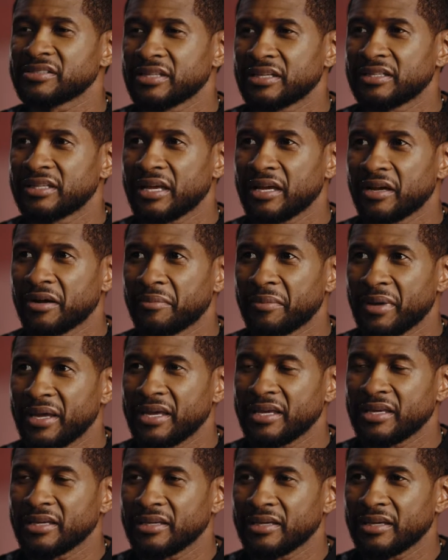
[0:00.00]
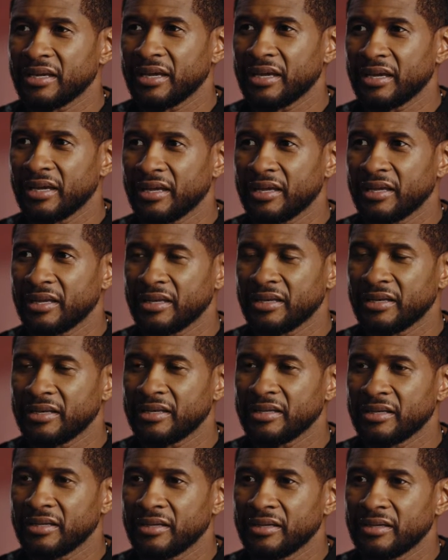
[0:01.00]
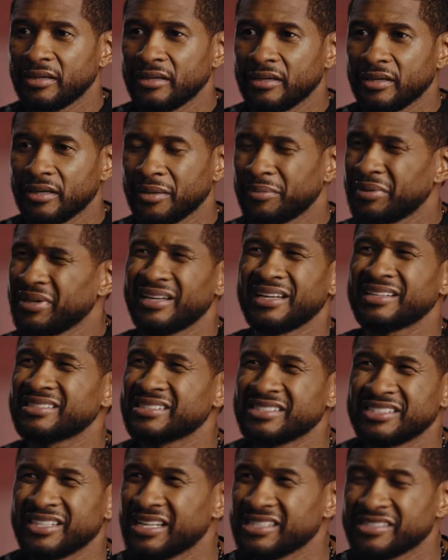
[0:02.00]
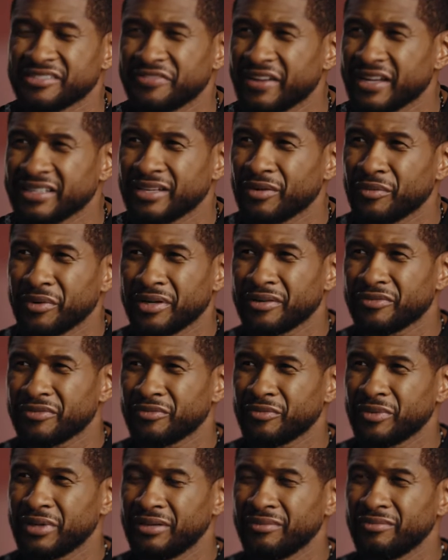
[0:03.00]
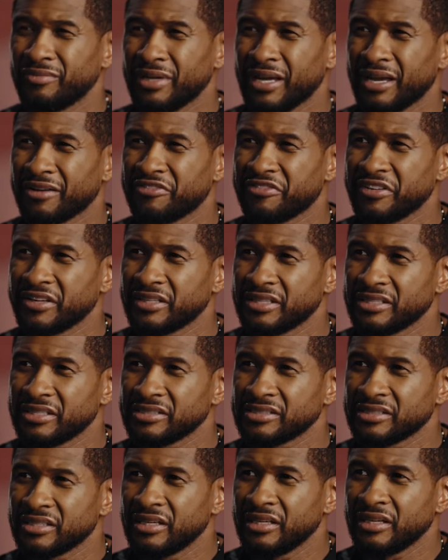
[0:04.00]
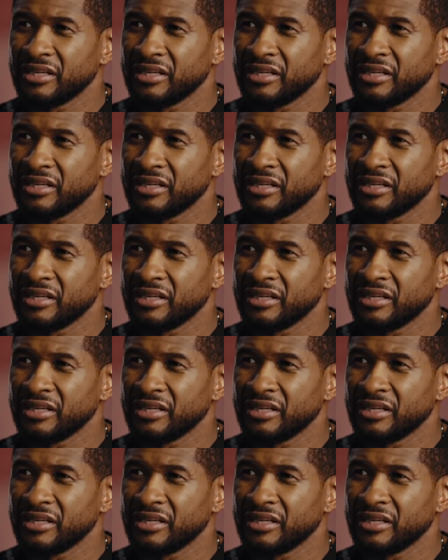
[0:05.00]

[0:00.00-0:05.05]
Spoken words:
that they are making, and but it doesn't change the fact that we have feelings,